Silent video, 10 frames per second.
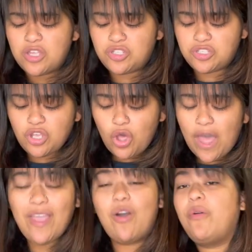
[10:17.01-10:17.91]
So
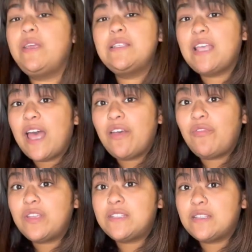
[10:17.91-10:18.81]
I always
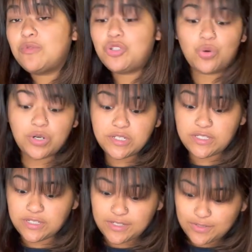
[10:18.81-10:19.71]
have some chores
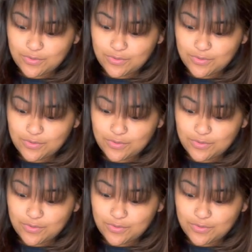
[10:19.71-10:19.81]
to do,